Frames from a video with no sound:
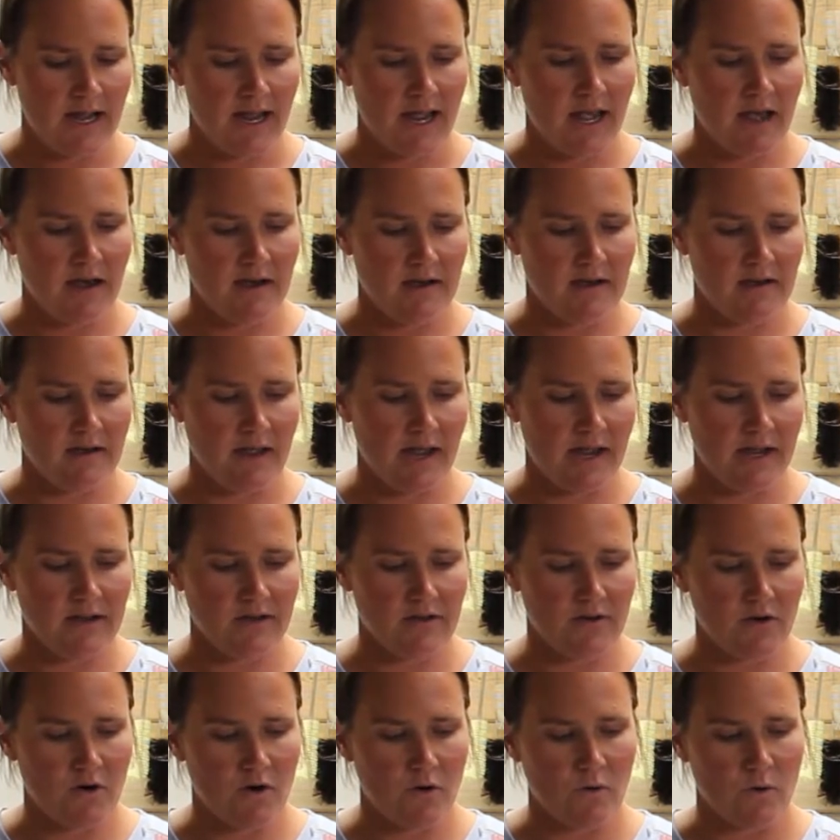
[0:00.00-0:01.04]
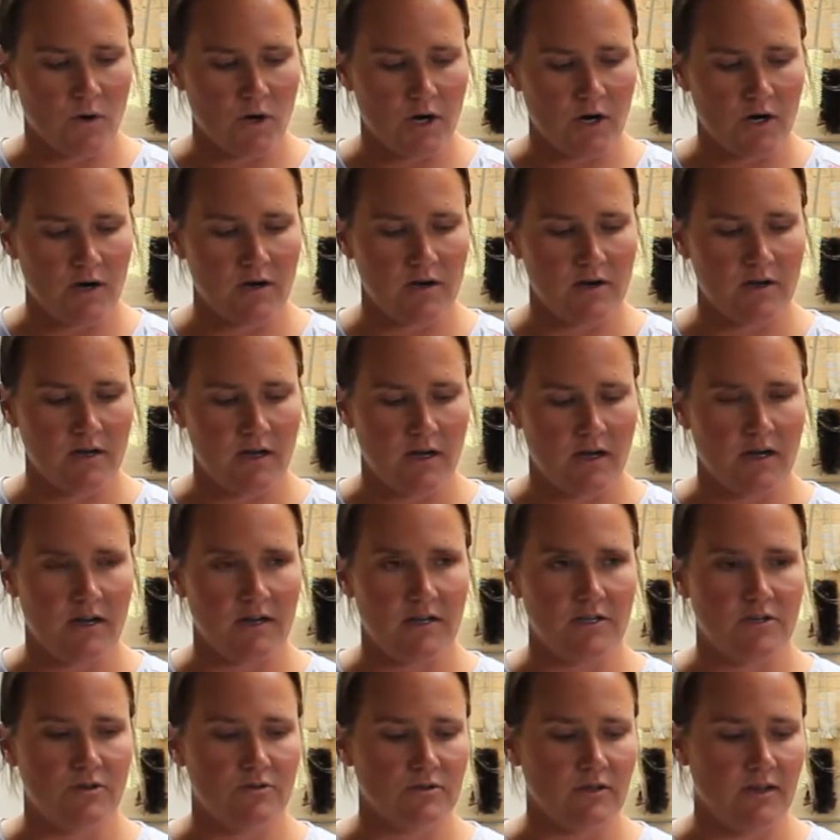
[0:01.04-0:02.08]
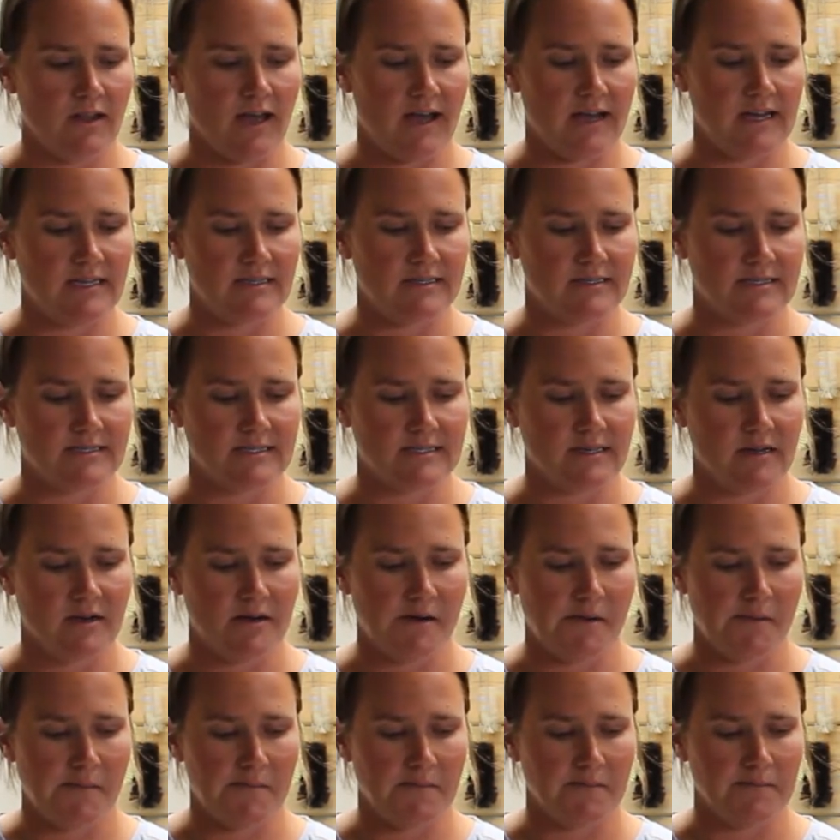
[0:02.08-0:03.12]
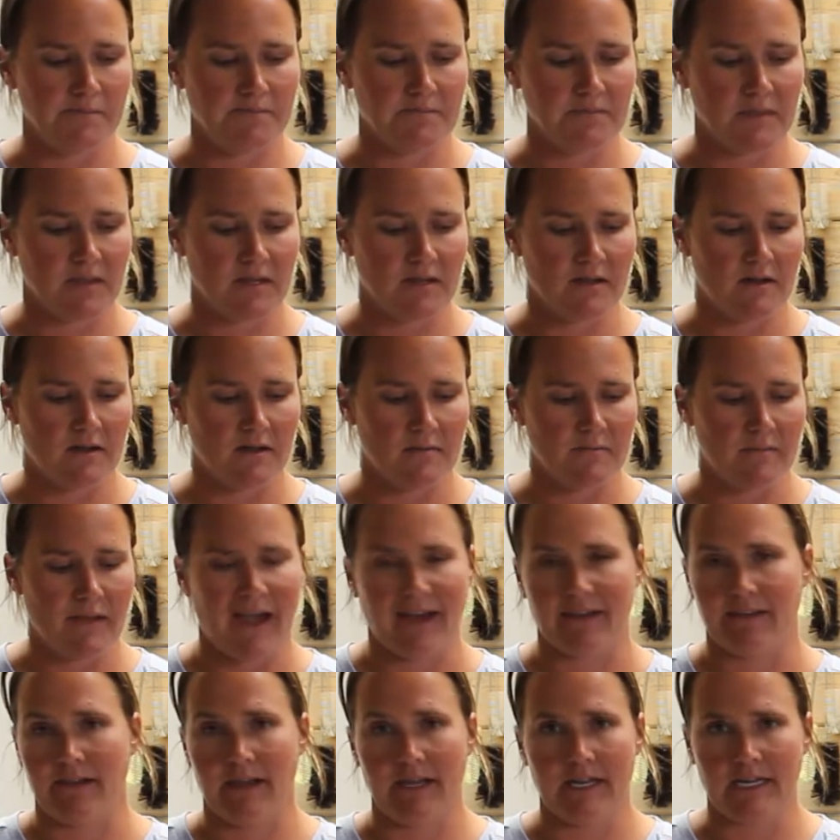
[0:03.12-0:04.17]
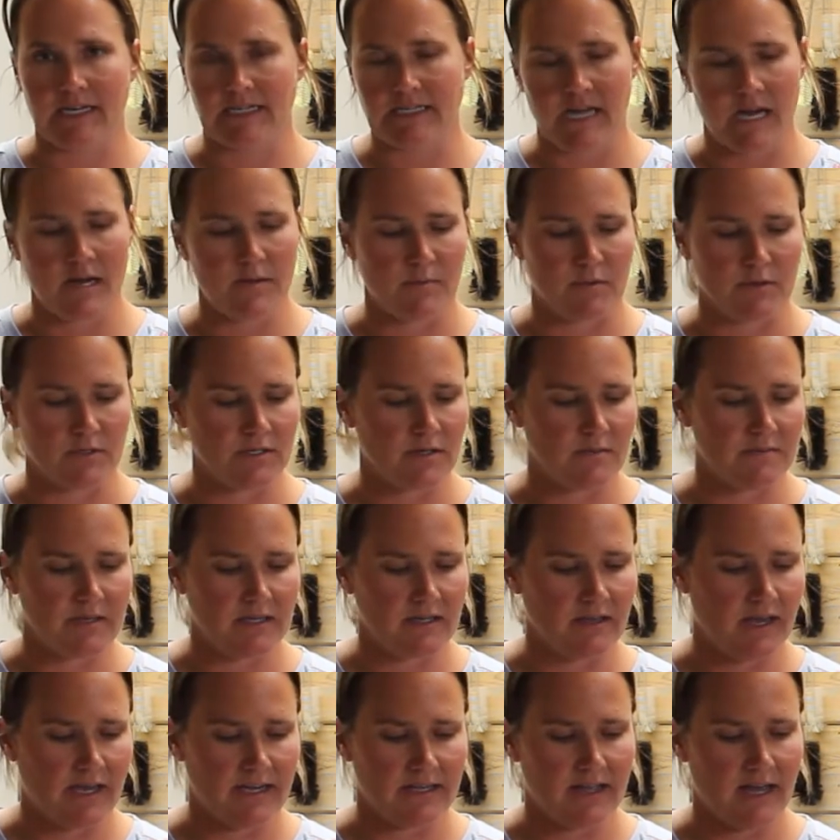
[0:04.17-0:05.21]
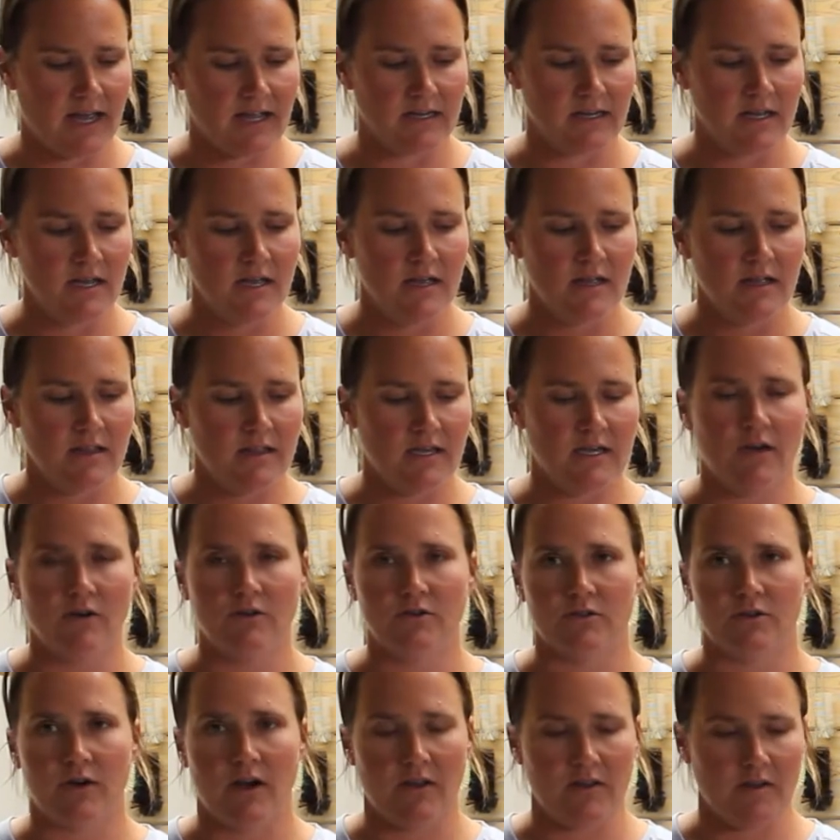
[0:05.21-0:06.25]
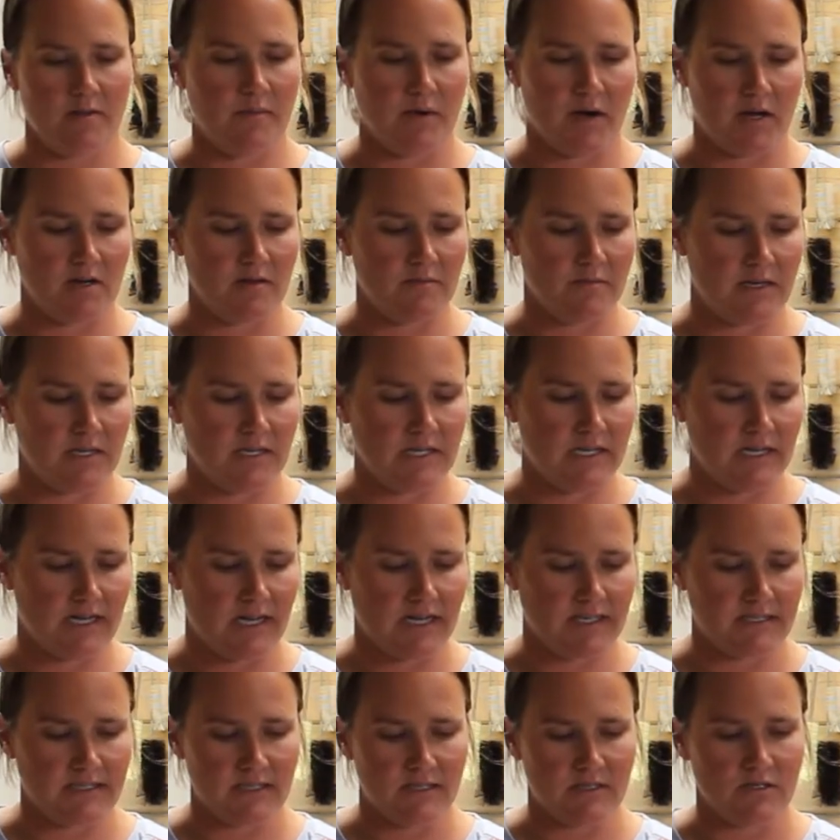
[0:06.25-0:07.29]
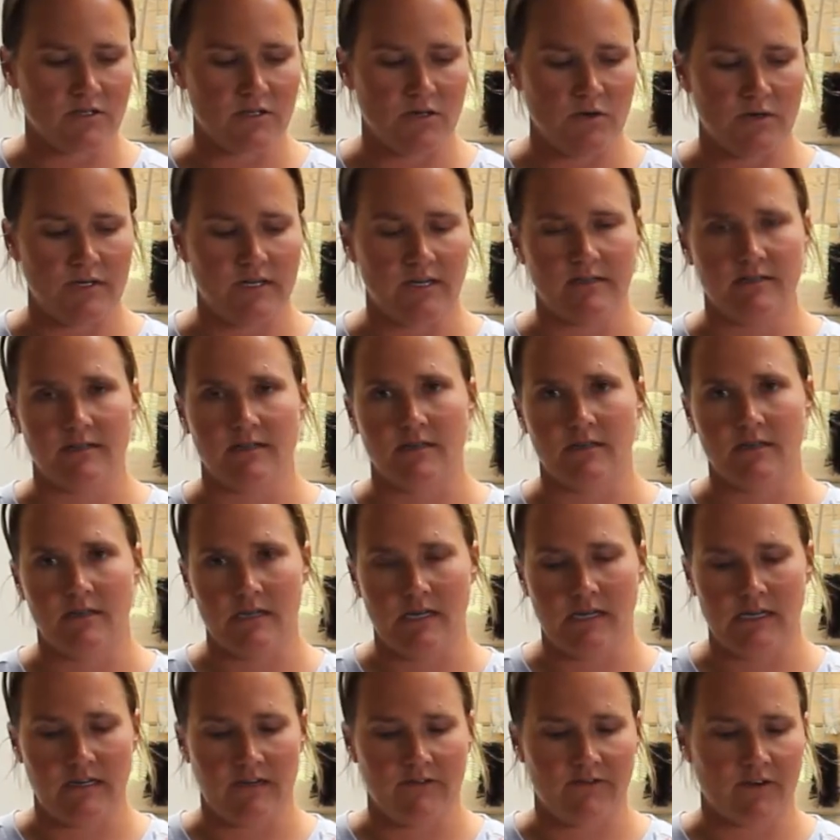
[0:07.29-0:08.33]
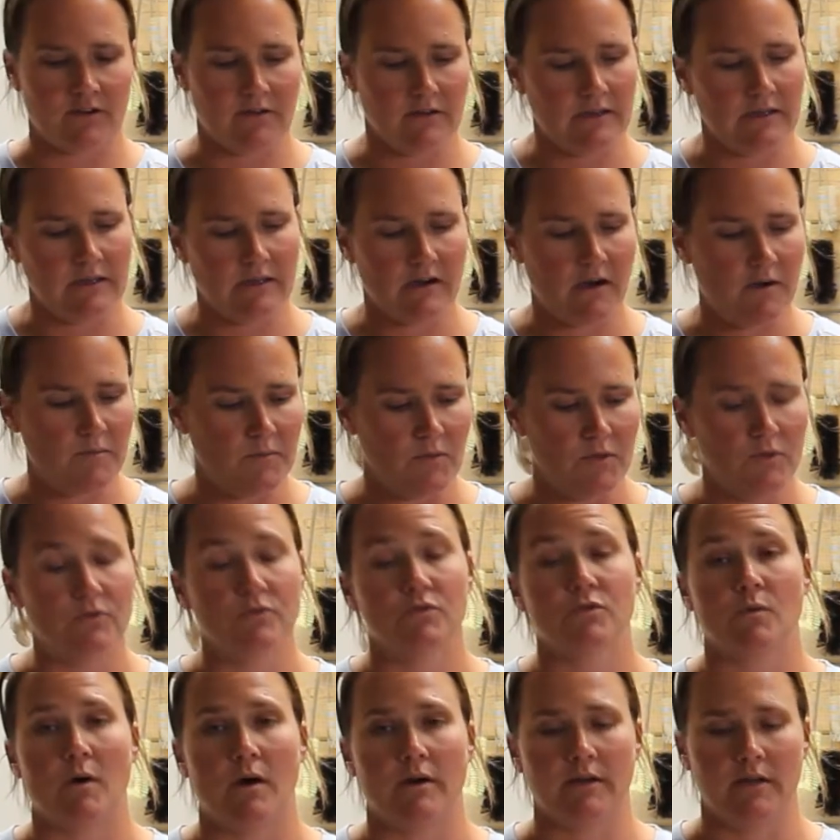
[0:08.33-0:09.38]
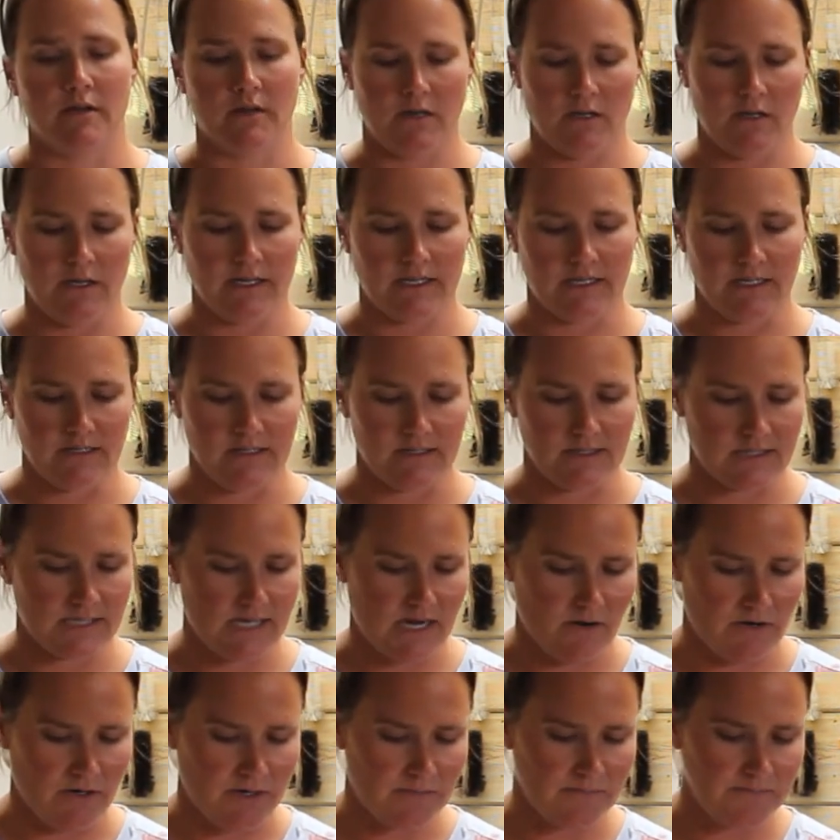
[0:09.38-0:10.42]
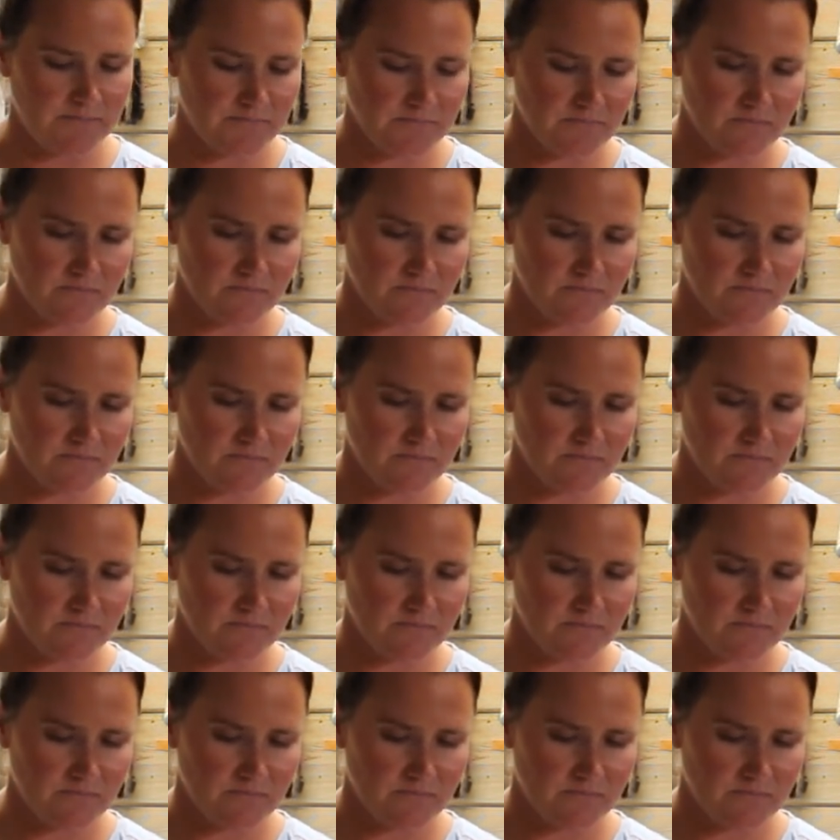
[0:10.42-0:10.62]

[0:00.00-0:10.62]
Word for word: Uh, and or uh, utilize some um, athletic tape or something like that that goes around the bottom and connects it so it doesn't inadvertently come loose while you're collecting the stallion.